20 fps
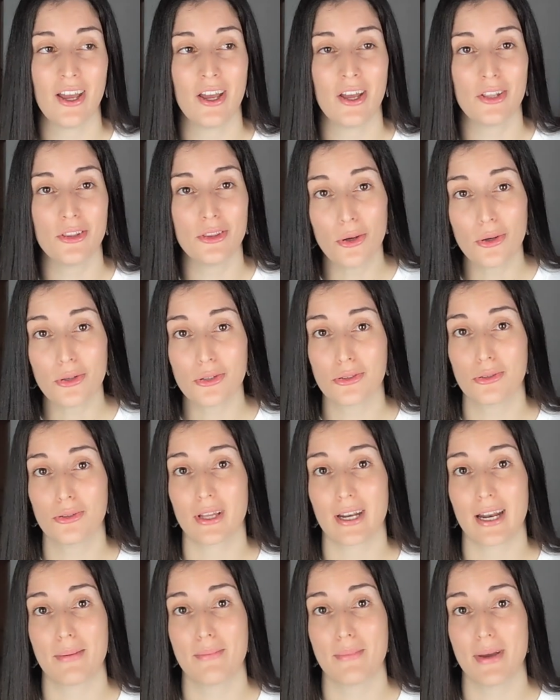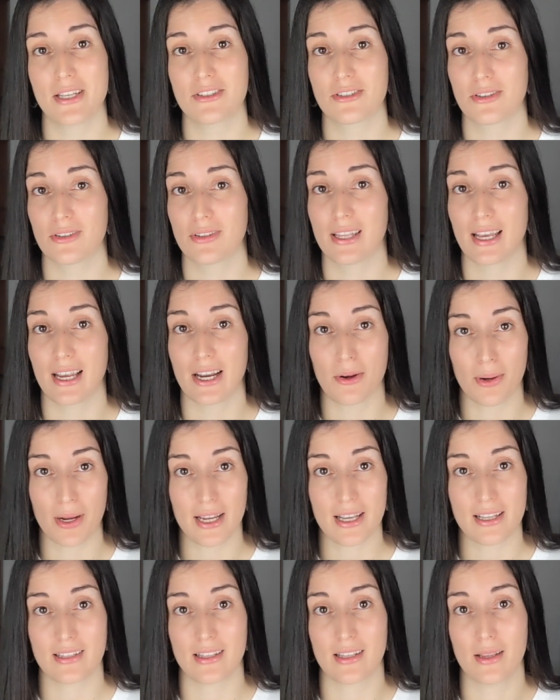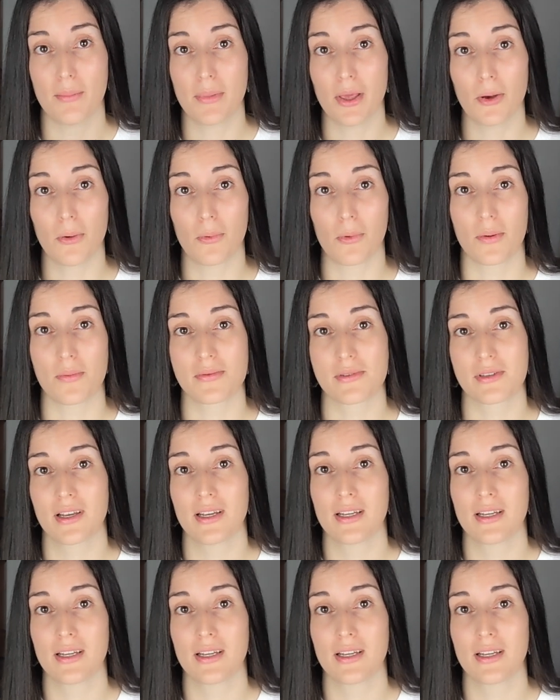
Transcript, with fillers: Those two that I mentioned, the crickets and the mealworms,